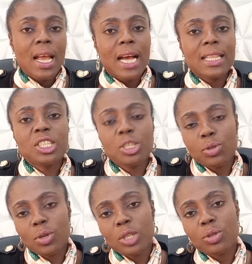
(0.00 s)
And then she
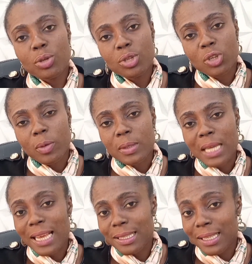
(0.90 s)
took it to those shops
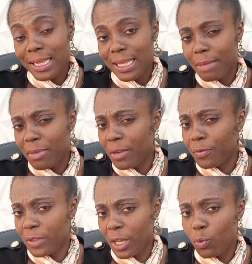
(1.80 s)
asking them
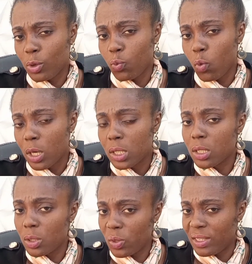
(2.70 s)
if they would
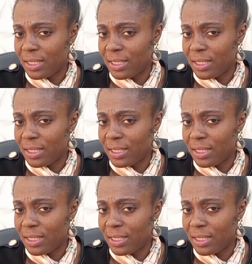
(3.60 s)
want those